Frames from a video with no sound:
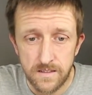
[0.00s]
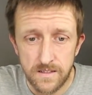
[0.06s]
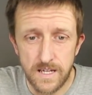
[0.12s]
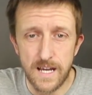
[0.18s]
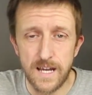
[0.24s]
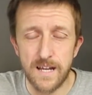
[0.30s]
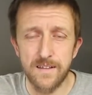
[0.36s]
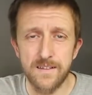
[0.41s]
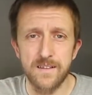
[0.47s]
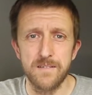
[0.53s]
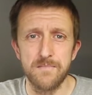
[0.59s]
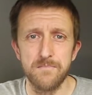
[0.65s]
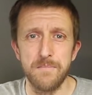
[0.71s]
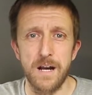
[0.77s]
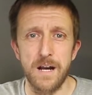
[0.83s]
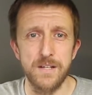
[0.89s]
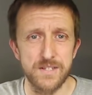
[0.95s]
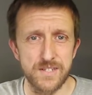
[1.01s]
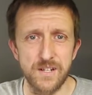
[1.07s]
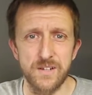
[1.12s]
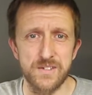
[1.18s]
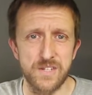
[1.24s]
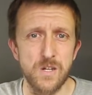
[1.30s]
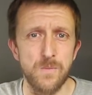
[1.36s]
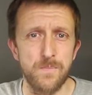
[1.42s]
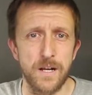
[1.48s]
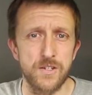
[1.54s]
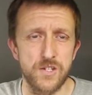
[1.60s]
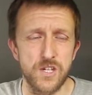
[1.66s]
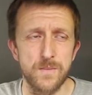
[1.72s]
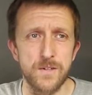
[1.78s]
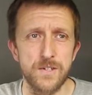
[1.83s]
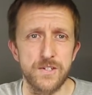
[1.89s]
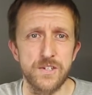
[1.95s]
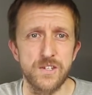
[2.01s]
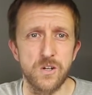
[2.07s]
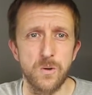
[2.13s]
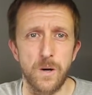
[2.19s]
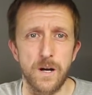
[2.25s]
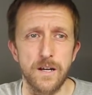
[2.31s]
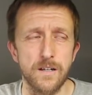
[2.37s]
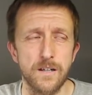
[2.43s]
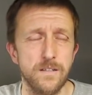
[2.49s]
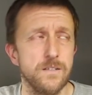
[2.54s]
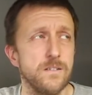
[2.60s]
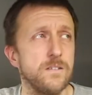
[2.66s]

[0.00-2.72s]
Yeah, mine's not too bad, Jimmy's is quiet.